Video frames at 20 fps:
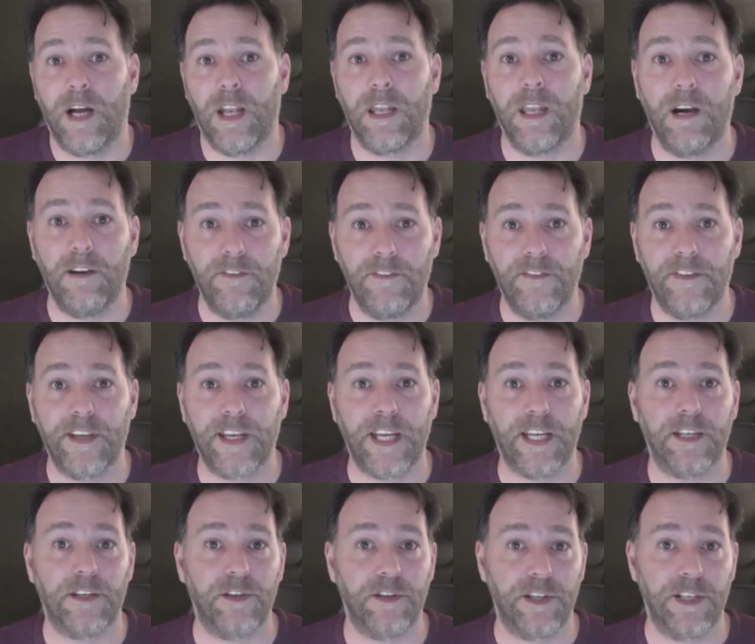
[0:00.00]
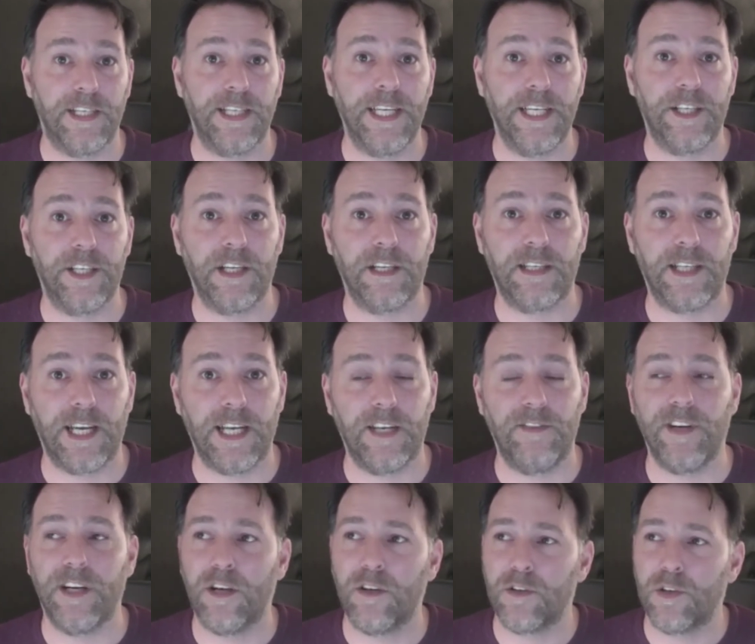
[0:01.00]
I love kind of doing the teaching side
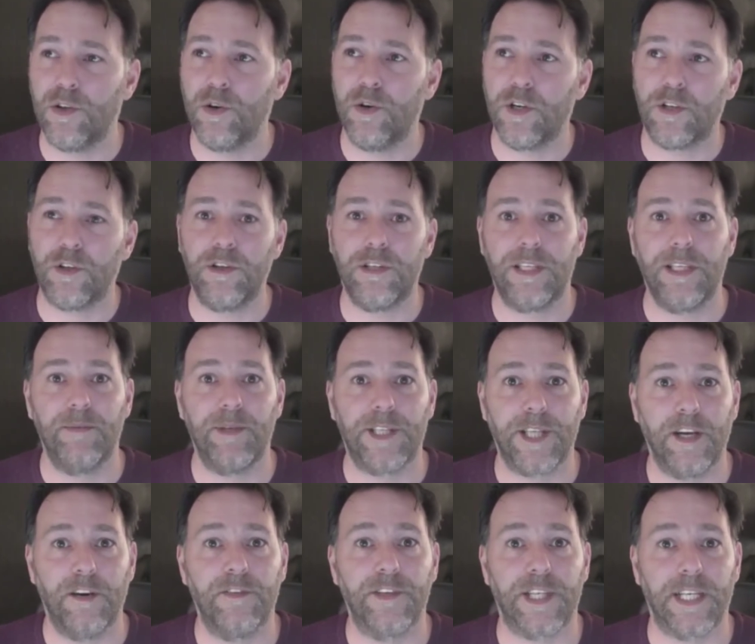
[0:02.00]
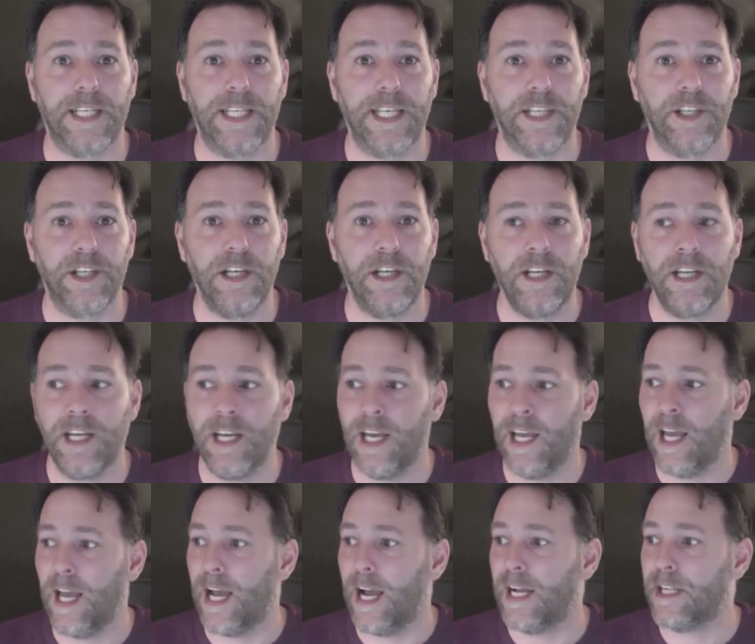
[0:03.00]
of it, although I don't see myself as a teacher.
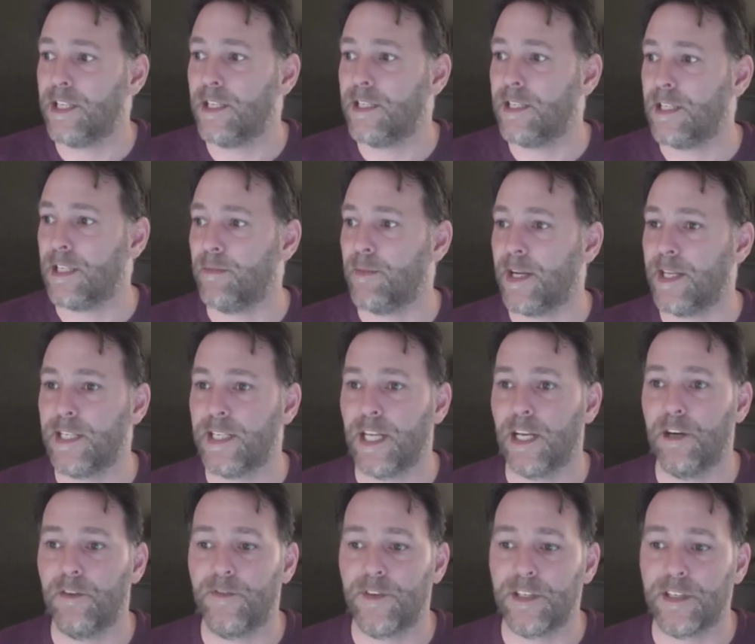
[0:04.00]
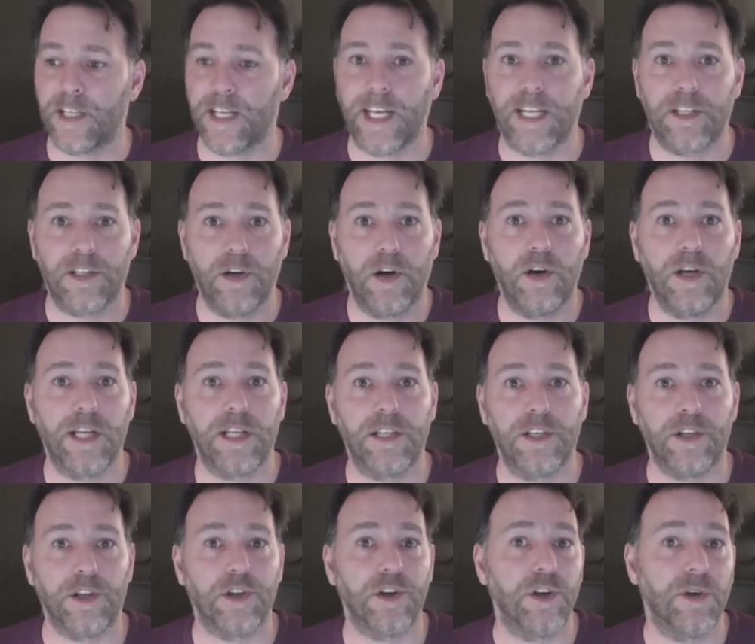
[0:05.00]
I just see myself as kind of talking
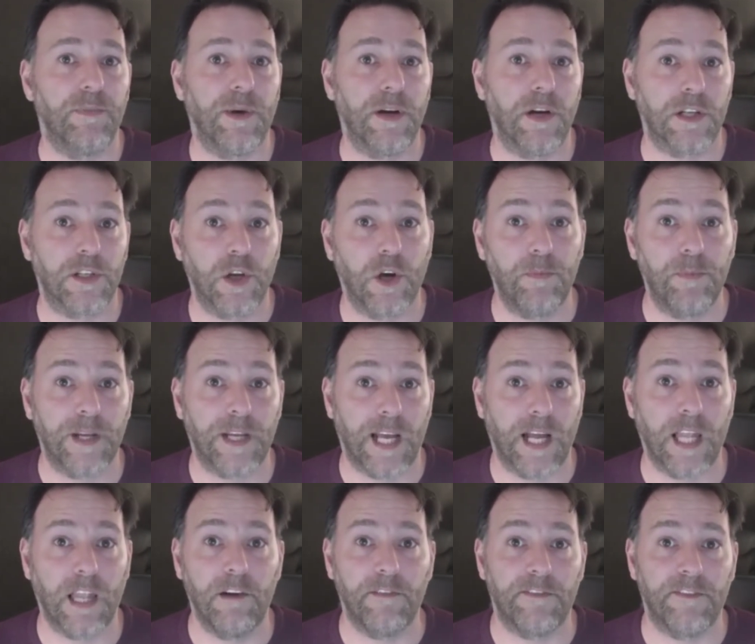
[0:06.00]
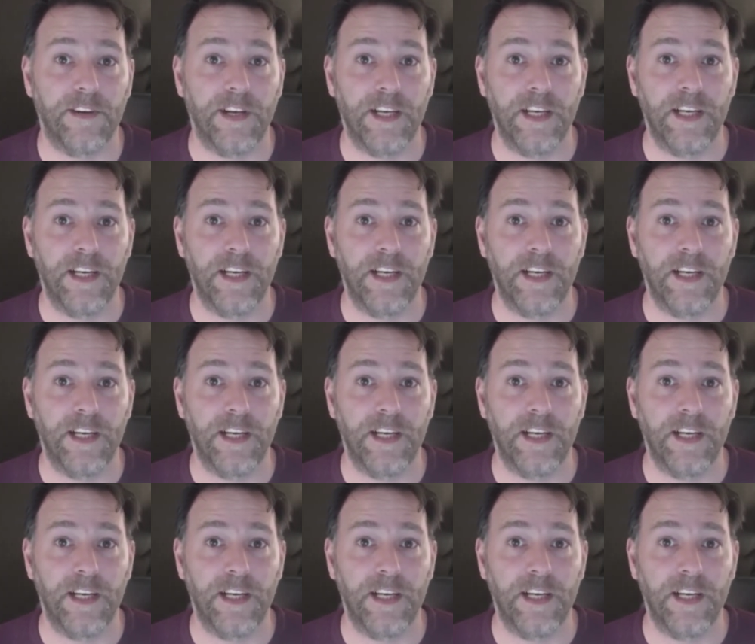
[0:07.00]
to you about a topic I love.